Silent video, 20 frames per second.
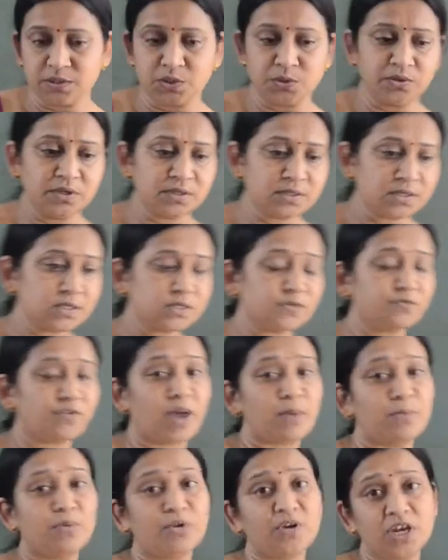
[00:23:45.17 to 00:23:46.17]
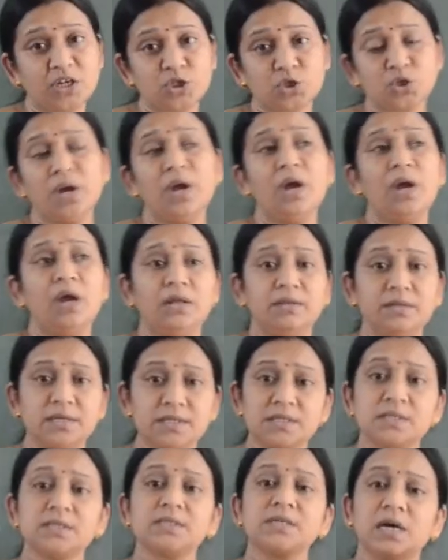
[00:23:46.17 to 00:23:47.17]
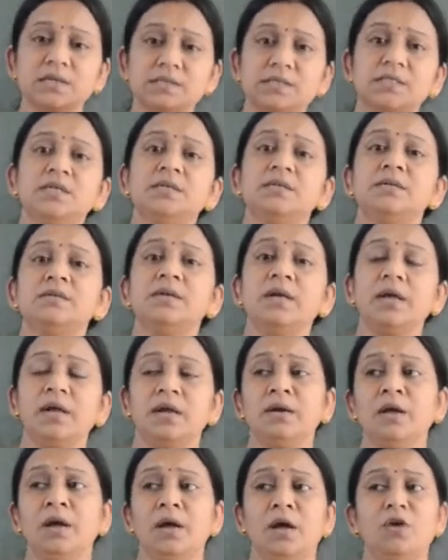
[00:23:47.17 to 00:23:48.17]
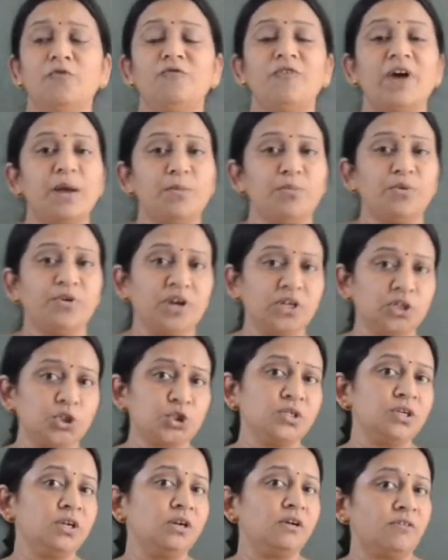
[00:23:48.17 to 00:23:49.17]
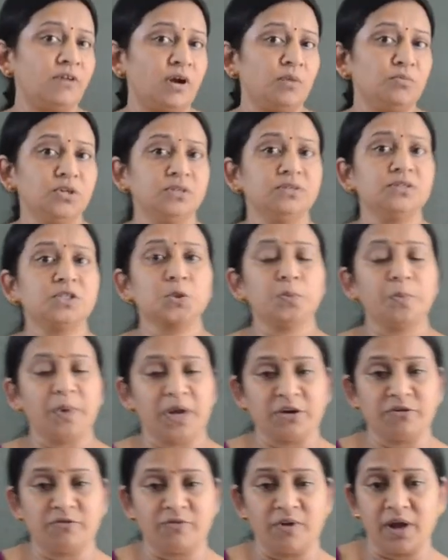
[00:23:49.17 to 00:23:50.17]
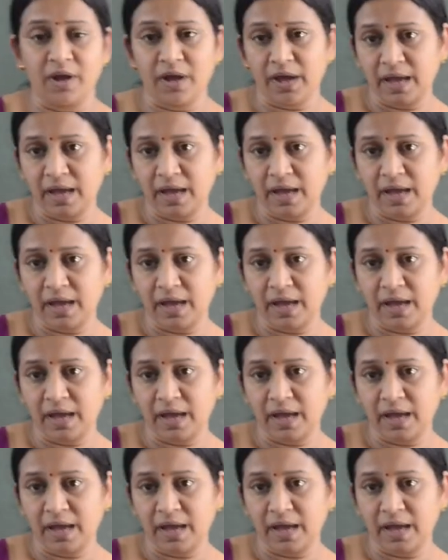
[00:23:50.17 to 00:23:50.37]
So, this is considered in vibrational Raman spectra.